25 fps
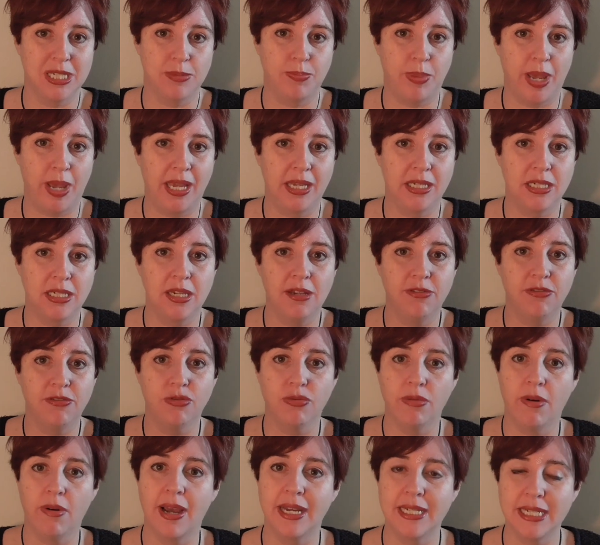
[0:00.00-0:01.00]

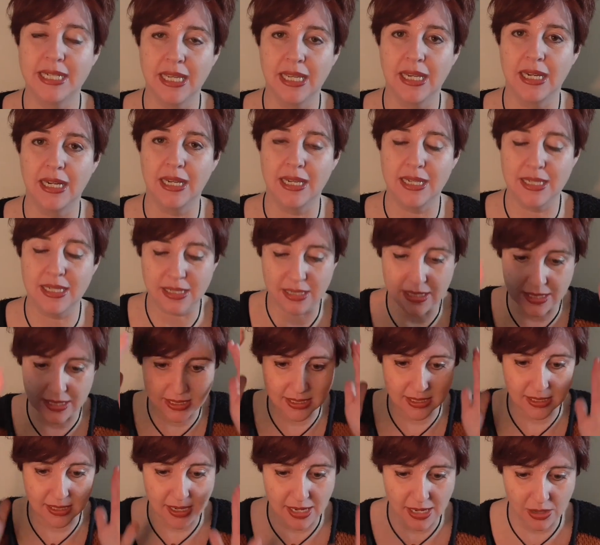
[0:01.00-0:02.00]
perspective, writing a list,
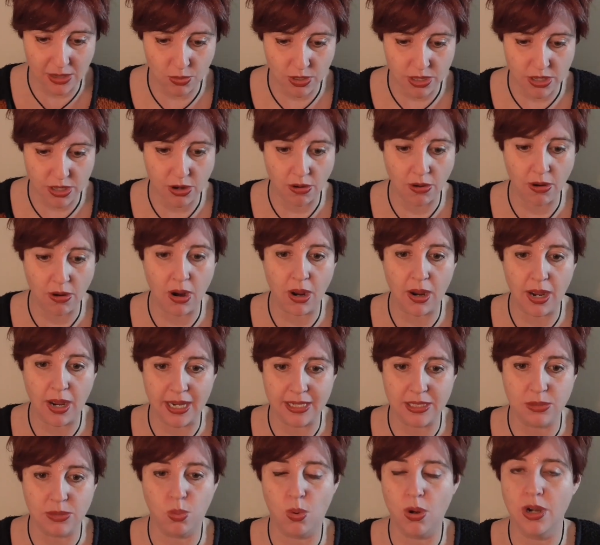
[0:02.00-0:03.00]
seeing with your
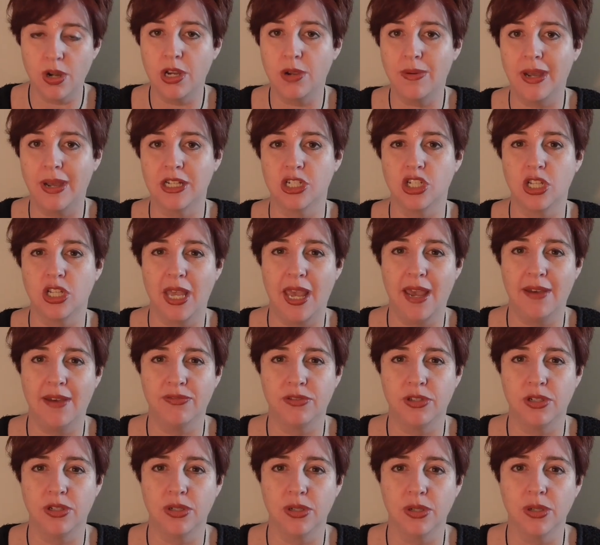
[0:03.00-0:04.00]
eyes what you actually
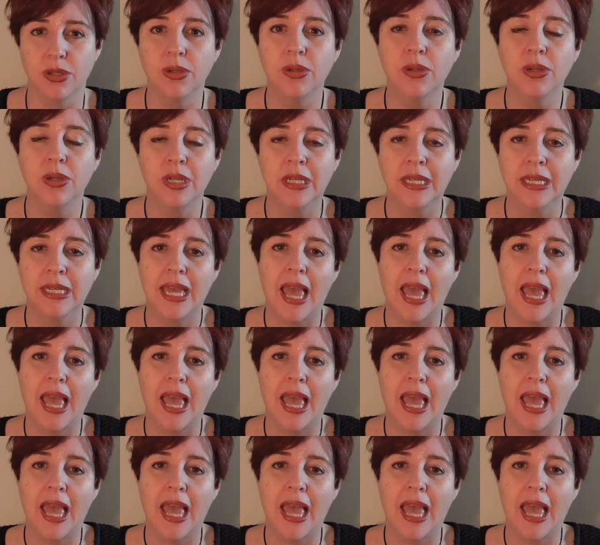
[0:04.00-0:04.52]
have to do.